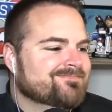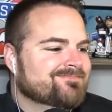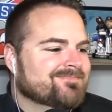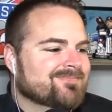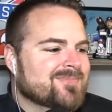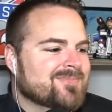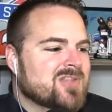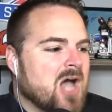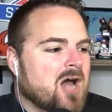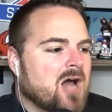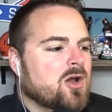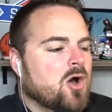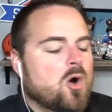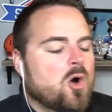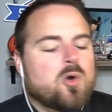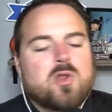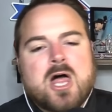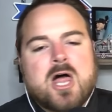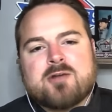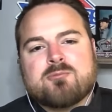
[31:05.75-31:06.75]
not a
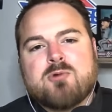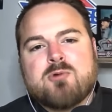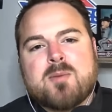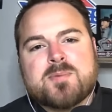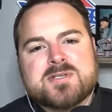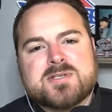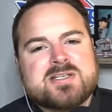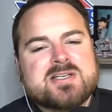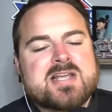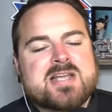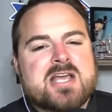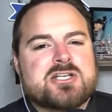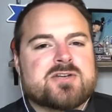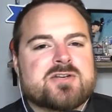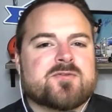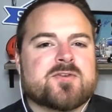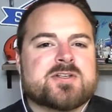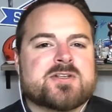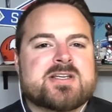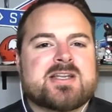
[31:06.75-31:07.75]
whole lot of representation
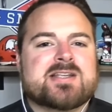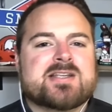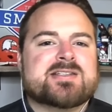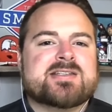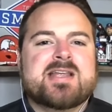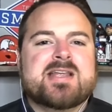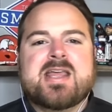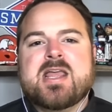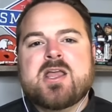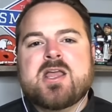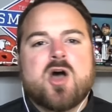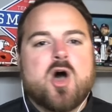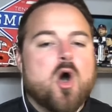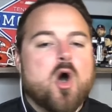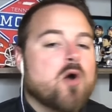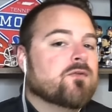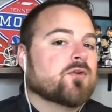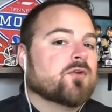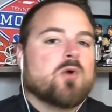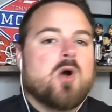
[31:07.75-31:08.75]
for Tennessee
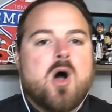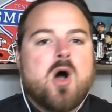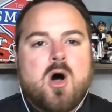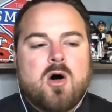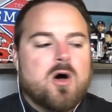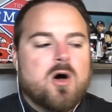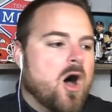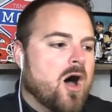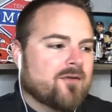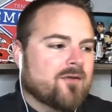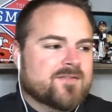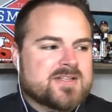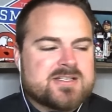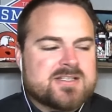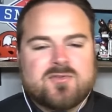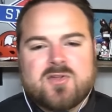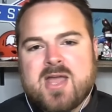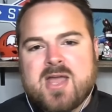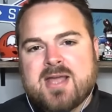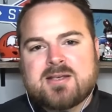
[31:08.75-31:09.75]
overall,
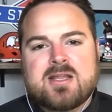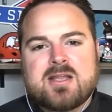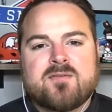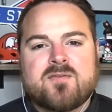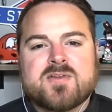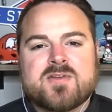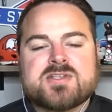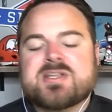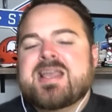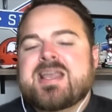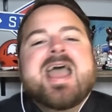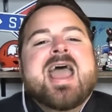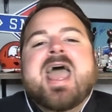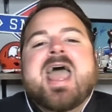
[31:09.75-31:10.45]
offensively and defensively.